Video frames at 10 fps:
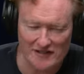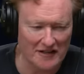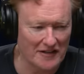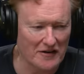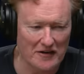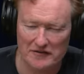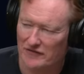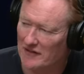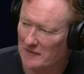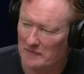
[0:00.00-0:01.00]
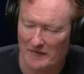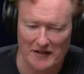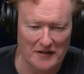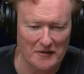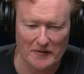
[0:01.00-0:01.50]
studying hard for the, you
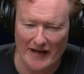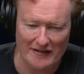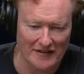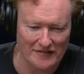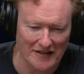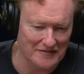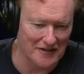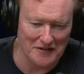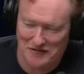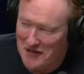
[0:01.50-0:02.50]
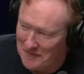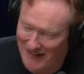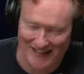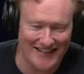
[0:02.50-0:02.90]
know, LSAT or something.